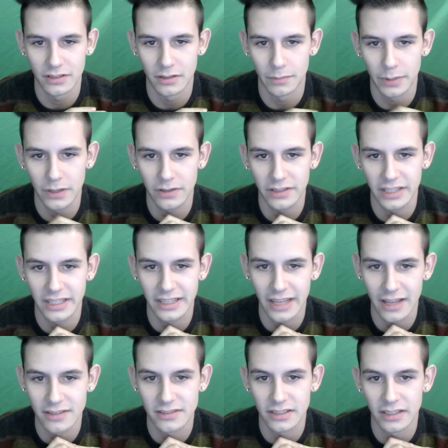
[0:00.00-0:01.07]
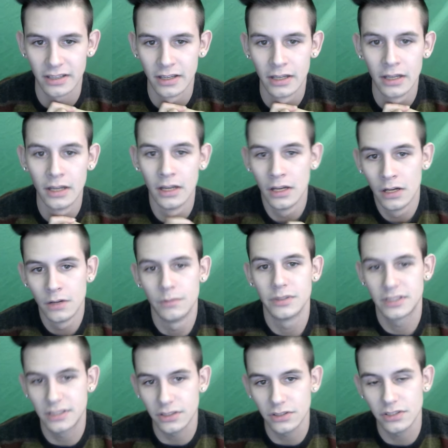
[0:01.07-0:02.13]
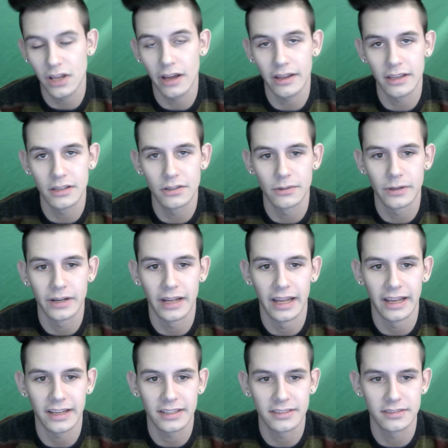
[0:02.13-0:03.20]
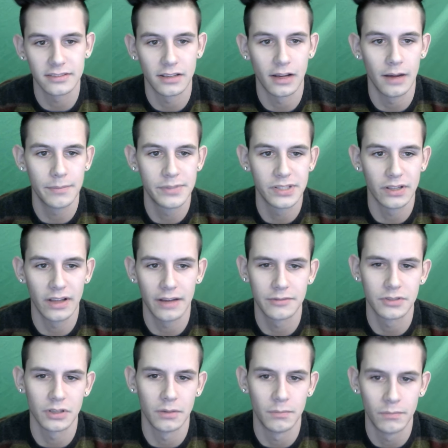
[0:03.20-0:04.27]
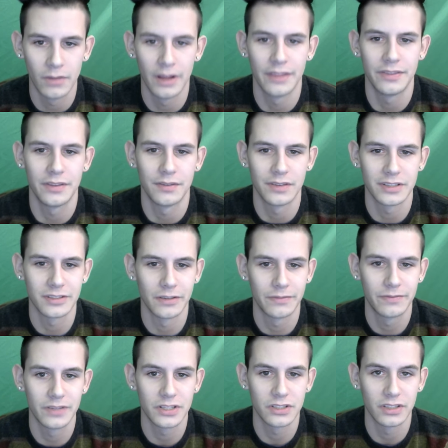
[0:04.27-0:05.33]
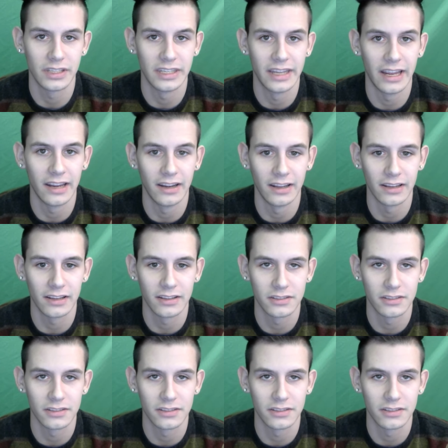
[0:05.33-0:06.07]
Apparently, Kenzie was still talking to her ex up till after a month of us officially dating.